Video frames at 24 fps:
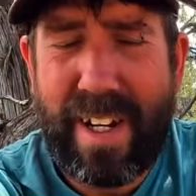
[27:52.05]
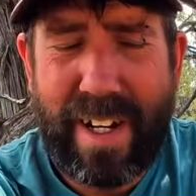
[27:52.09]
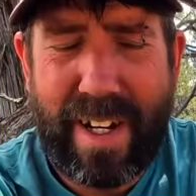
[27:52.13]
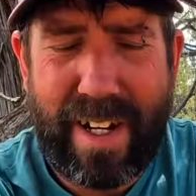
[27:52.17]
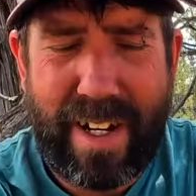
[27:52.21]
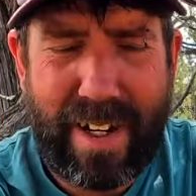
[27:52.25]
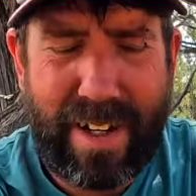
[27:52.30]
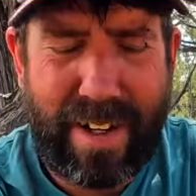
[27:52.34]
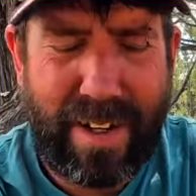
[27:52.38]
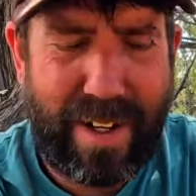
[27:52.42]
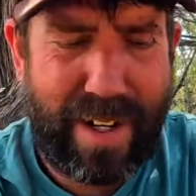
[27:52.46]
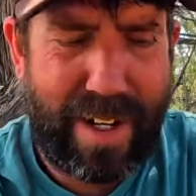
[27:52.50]

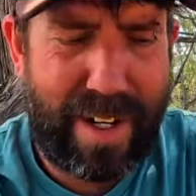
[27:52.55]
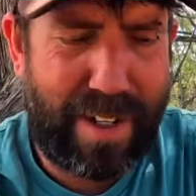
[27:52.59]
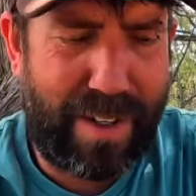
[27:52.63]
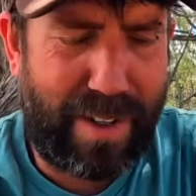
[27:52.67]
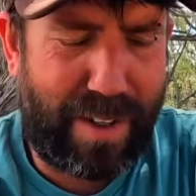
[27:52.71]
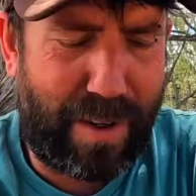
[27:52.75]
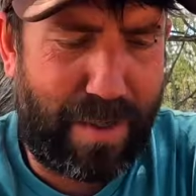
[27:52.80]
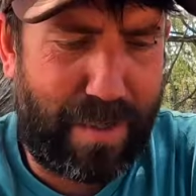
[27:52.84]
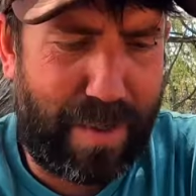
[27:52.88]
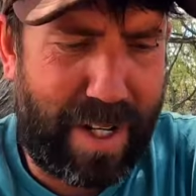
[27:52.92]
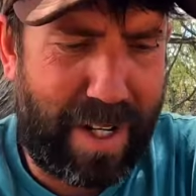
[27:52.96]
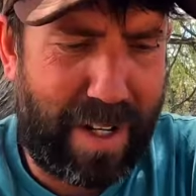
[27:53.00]
I don't know how
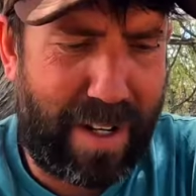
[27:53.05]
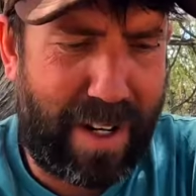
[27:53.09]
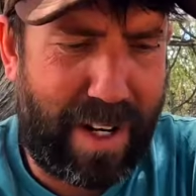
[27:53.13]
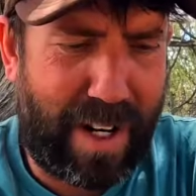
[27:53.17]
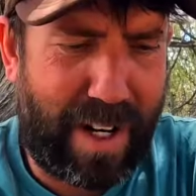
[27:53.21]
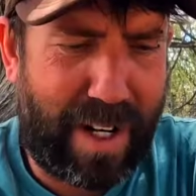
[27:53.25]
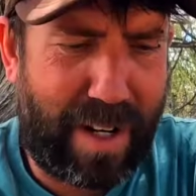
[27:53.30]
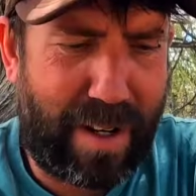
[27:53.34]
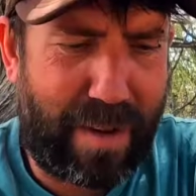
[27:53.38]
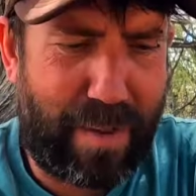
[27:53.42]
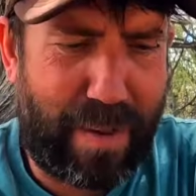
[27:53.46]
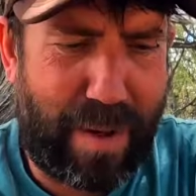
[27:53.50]
long I've been
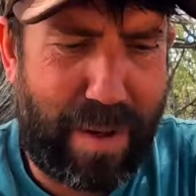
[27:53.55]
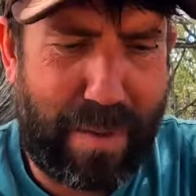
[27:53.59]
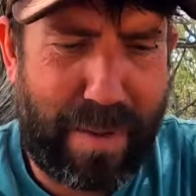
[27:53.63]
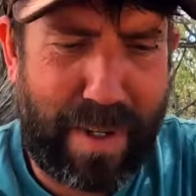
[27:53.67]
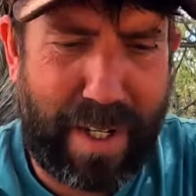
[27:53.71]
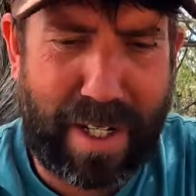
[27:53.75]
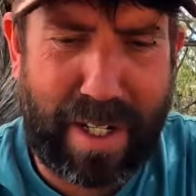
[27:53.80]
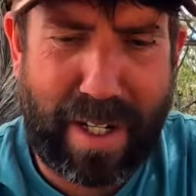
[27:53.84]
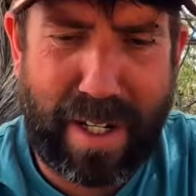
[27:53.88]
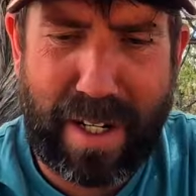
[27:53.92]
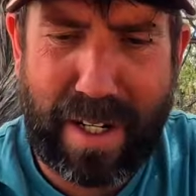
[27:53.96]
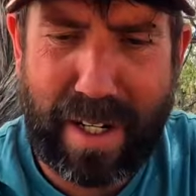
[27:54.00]
hiking,
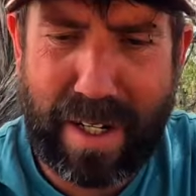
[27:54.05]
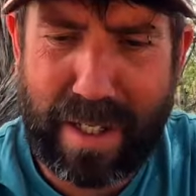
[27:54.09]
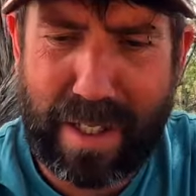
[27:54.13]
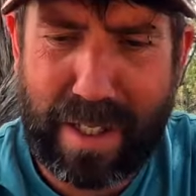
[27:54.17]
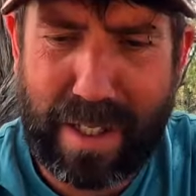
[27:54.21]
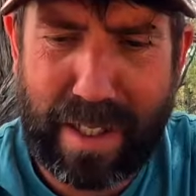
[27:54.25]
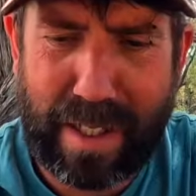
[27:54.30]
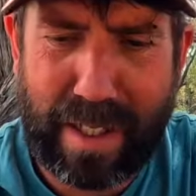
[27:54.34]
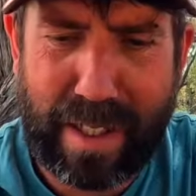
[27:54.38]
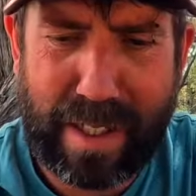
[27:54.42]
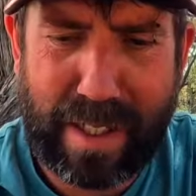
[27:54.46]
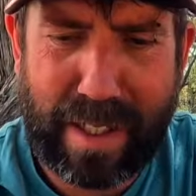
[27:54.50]
probably
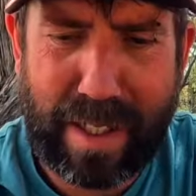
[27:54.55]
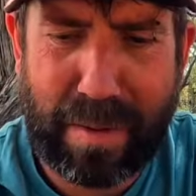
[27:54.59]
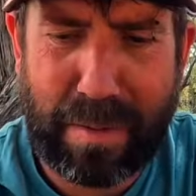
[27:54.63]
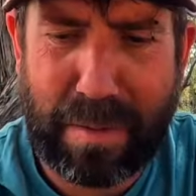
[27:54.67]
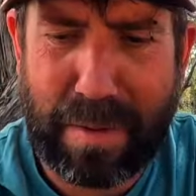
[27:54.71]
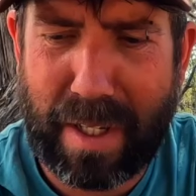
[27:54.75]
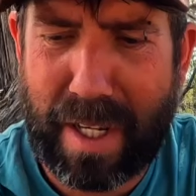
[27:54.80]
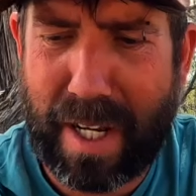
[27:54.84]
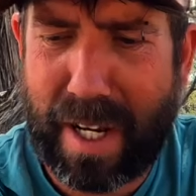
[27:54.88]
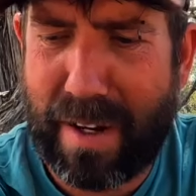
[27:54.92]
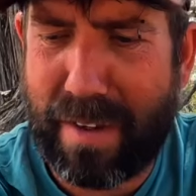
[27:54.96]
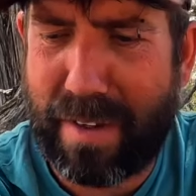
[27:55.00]
a
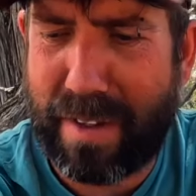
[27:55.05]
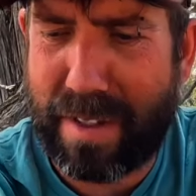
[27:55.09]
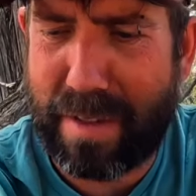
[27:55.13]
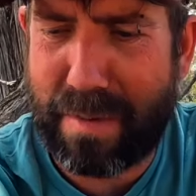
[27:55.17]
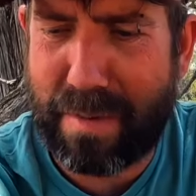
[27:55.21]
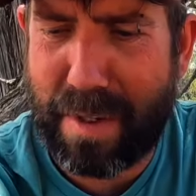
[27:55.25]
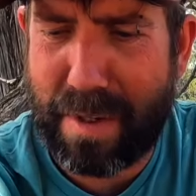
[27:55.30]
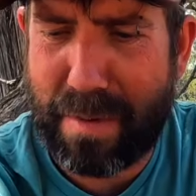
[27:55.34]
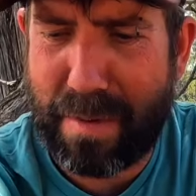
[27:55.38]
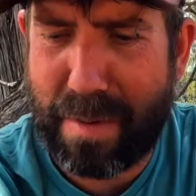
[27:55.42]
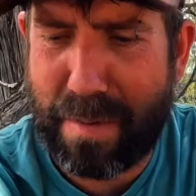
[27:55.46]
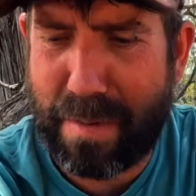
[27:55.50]
couple of hours,
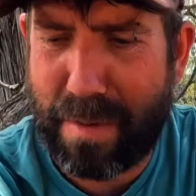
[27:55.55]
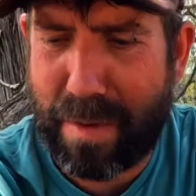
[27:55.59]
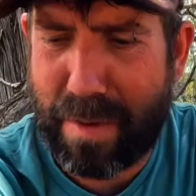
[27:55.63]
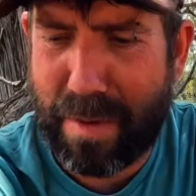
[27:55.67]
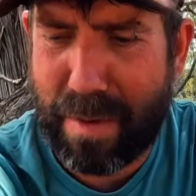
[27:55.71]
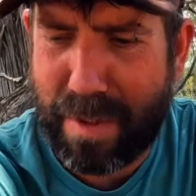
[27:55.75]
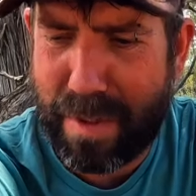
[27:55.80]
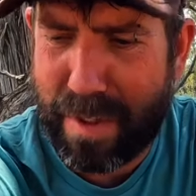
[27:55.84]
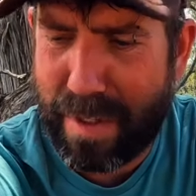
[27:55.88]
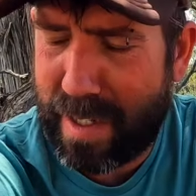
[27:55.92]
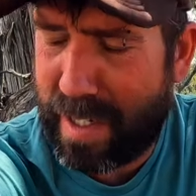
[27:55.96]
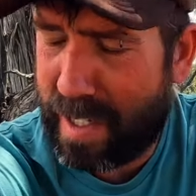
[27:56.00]
maybe
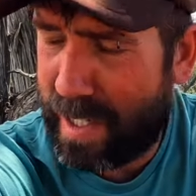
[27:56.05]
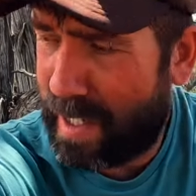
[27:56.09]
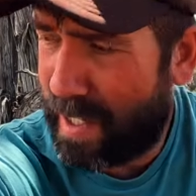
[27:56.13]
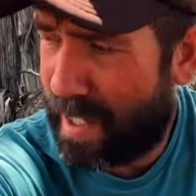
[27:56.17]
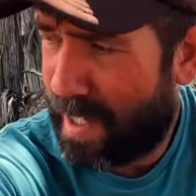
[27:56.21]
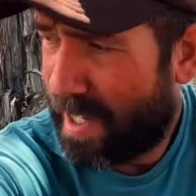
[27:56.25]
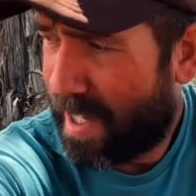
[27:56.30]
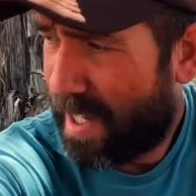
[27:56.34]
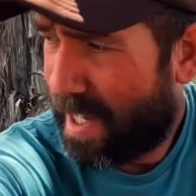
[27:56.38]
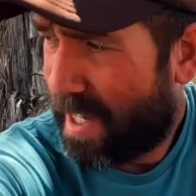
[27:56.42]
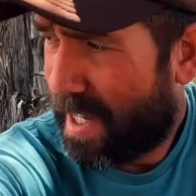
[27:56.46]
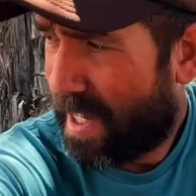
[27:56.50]
more.
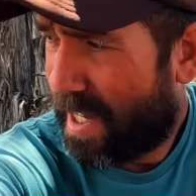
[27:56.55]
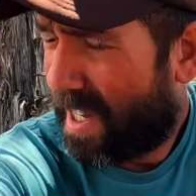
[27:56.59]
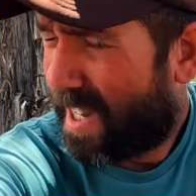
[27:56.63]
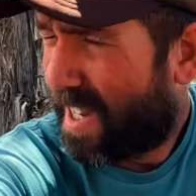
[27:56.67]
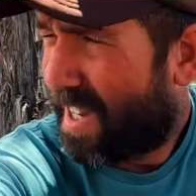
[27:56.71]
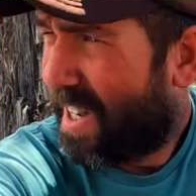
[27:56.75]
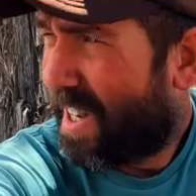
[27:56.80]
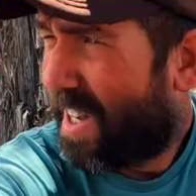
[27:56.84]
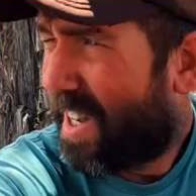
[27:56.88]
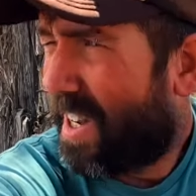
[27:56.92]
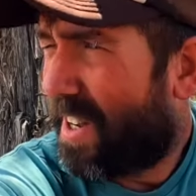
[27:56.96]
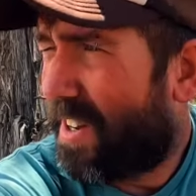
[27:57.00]

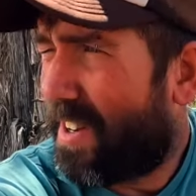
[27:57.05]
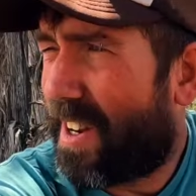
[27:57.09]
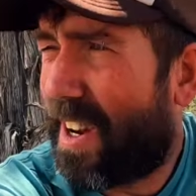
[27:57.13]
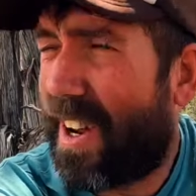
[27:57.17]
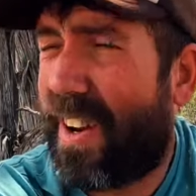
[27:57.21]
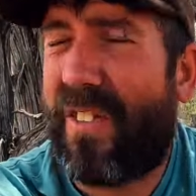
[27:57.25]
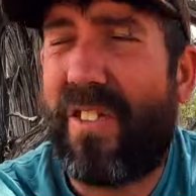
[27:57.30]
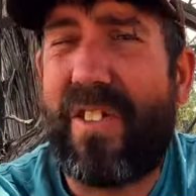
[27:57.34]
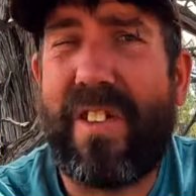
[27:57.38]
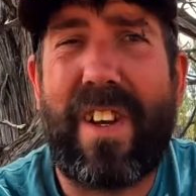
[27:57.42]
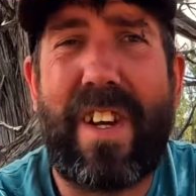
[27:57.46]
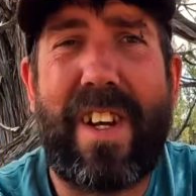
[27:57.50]
And
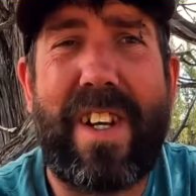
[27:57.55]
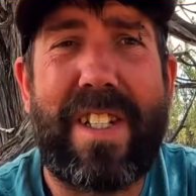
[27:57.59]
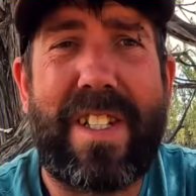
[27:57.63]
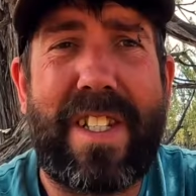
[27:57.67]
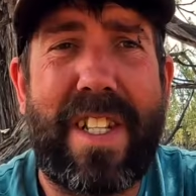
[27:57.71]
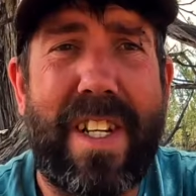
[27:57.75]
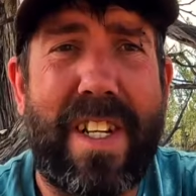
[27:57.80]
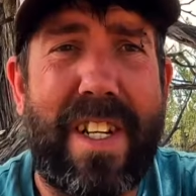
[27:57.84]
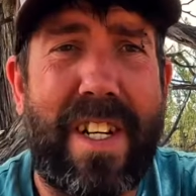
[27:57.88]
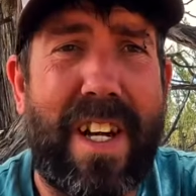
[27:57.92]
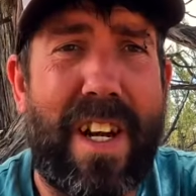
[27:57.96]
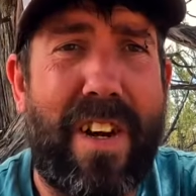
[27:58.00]
definitely
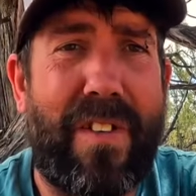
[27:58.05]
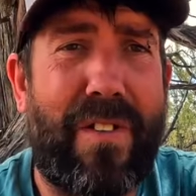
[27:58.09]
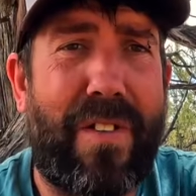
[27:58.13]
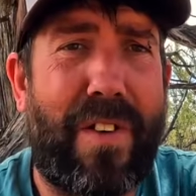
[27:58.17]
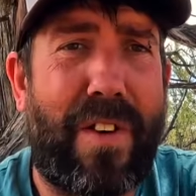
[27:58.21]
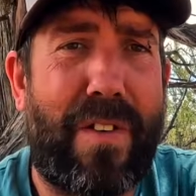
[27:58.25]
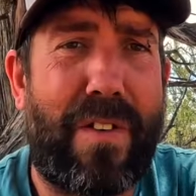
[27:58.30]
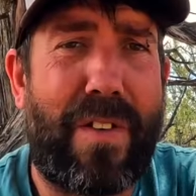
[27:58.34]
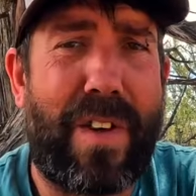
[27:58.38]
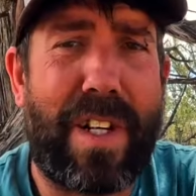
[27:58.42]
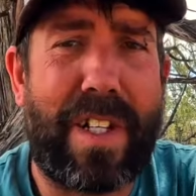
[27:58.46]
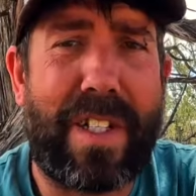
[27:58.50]
sitting down
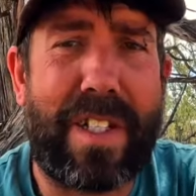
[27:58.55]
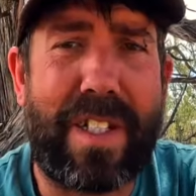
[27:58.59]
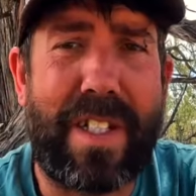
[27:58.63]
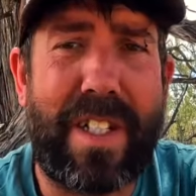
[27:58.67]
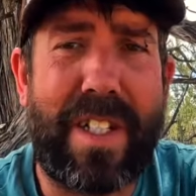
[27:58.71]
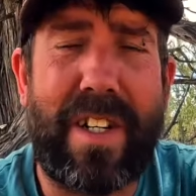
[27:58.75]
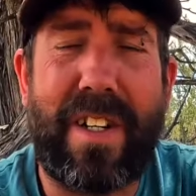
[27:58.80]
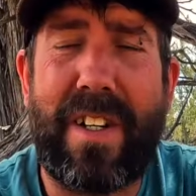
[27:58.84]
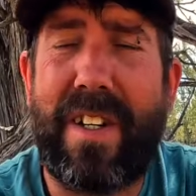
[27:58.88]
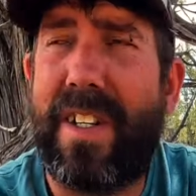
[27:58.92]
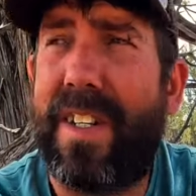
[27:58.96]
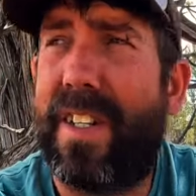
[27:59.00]
for a rest
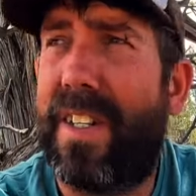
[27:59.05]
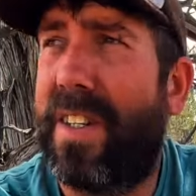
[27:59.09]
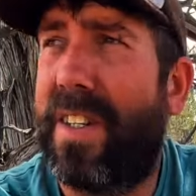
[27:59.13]
now.